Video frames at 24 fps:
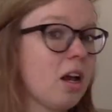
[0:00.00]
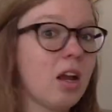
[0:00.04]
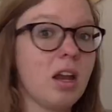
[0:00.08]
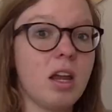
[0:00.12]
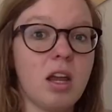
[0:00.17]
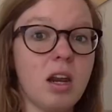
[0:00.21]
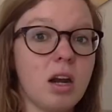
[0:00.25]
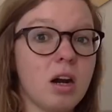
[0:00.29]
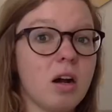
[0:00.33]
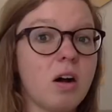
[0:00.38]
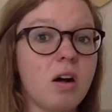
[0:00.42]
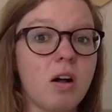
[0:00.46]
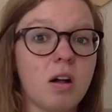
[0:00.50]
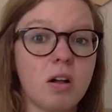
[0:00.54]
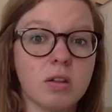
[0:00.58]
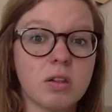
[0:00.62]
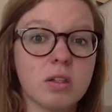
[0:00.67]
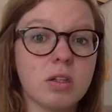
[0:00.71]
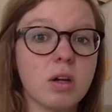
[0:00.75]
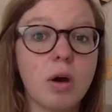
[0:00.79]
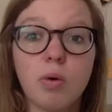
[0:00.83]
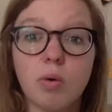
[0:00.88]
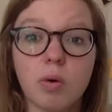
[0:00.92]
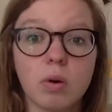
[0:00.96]
in all
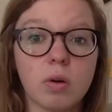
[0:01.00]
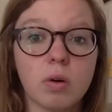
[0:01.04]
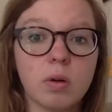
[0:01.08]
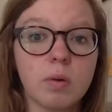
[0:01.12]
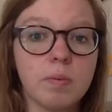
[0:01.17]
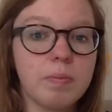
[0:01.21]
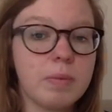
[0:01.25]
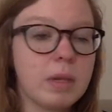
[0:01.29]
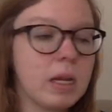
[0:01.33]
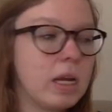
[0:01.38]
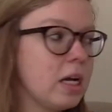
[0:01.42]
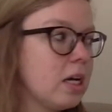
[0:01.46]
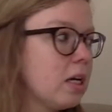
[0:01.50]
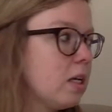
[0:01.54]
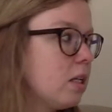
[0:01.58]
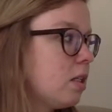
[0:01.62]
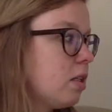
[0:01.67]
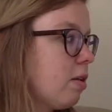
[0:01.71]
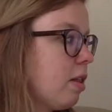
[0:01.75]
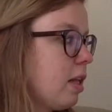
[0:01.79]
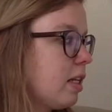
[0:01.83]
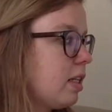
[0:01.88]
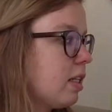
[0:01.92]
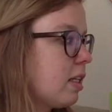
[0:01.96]
total.
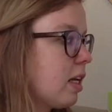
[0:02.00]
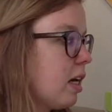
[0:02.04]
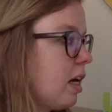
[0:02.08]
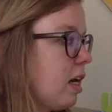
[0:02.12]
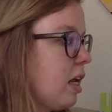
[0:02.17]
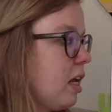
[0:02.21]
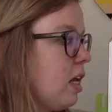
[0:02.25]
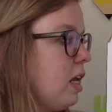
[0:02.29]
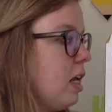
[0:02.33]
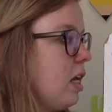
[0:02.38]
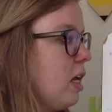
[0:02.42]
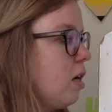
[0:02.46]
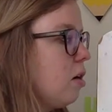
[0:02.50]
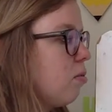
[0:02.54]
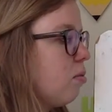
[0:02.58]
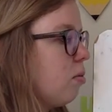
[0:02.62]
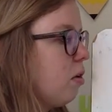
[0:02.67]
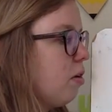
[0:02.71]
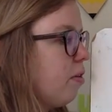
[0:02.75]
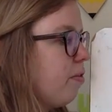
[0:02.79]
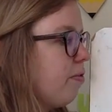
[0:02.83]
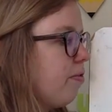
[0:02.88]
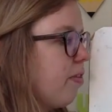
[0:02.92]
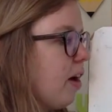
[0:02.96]
So that's going to
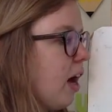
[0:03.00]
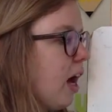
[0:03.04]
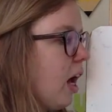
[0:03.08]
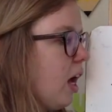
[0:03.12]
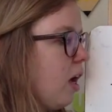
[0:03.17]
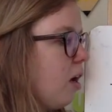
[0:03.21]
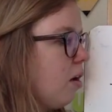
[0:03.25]
equal 5.